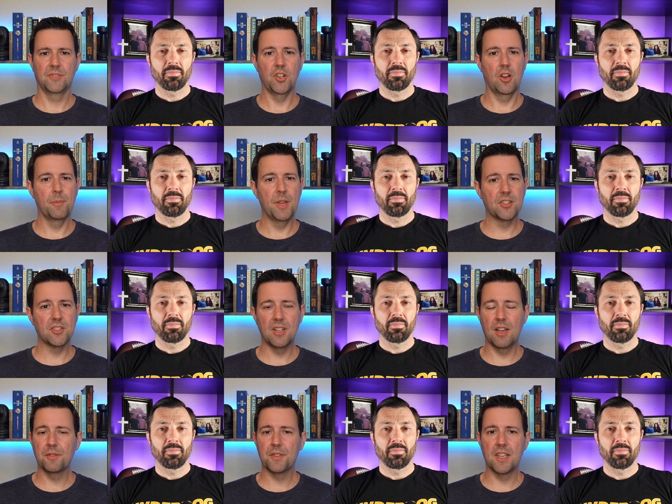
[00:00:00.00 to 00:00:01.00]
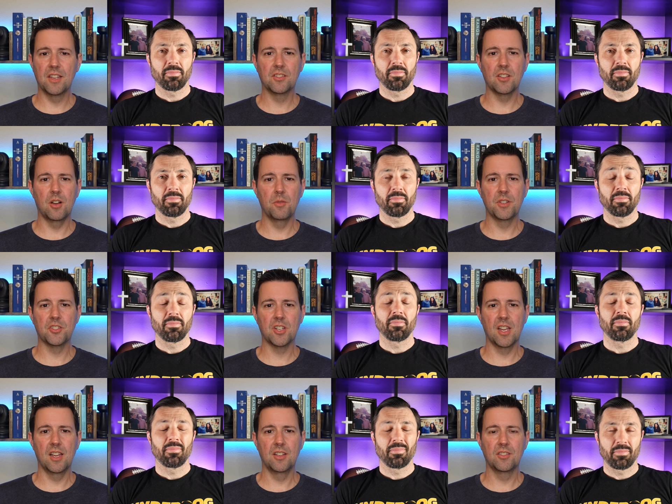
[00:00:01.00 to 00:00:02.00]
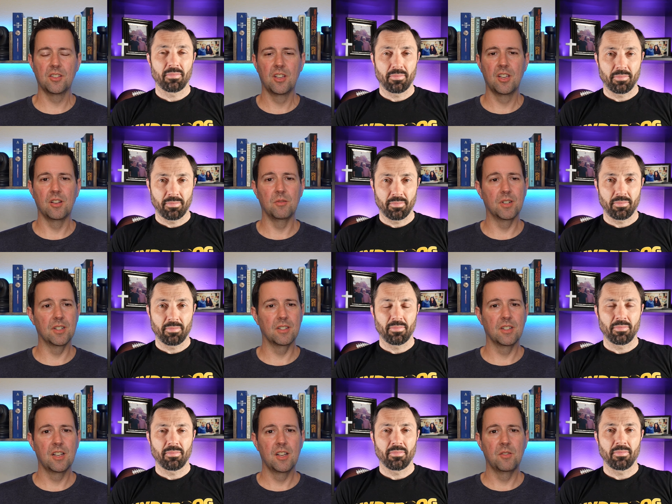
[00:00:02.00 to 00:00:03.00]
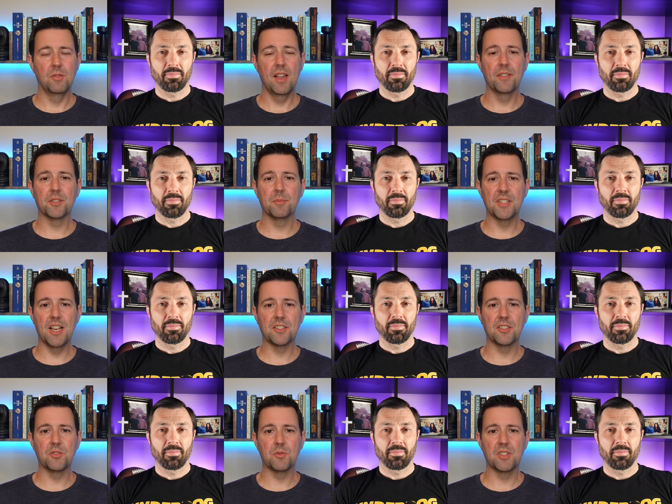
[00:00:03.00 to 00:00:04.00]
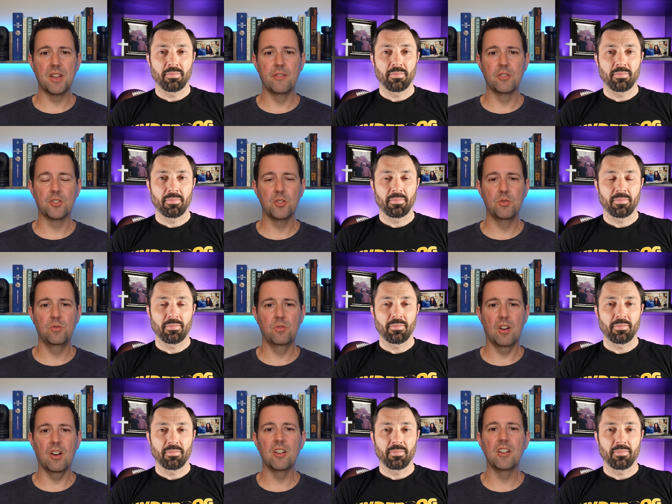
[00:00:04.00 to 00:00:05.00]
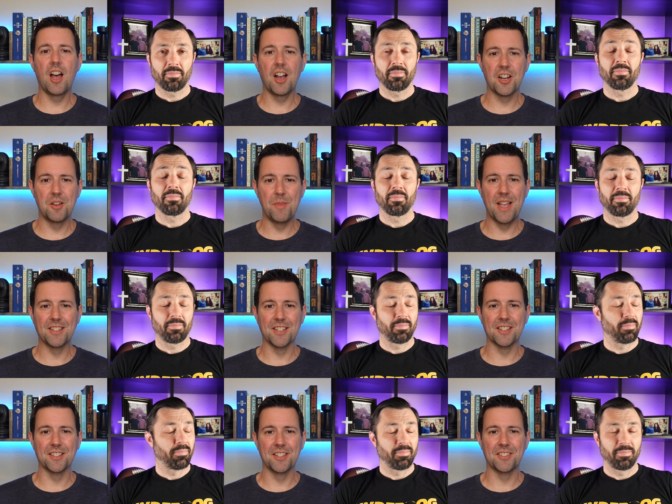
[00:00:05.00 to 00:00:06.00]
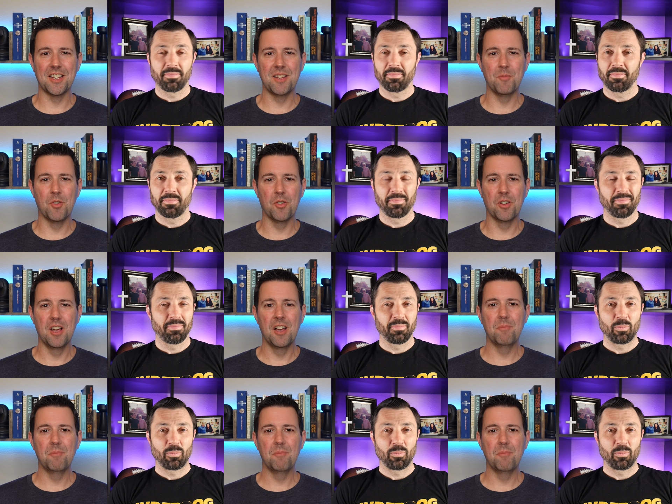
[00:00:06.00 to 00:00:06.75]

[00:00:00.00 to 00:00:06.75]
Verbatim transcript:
Speaker 1: You know, I mentioned how things always change. Well, we have some Texans receivers who are not going to make this list anymore